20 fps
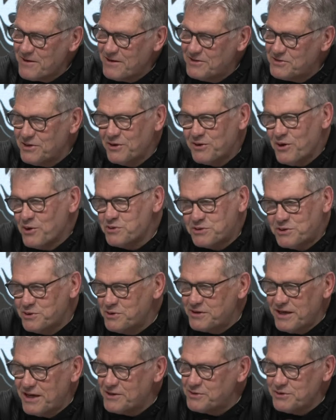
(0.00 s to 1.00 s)
So those two
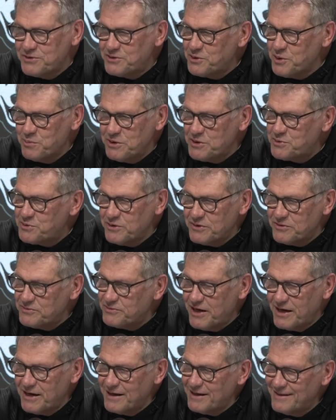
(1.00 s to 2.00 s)
things will still be true on
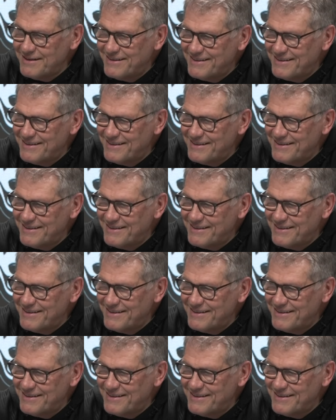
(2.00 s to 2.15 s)
Friday.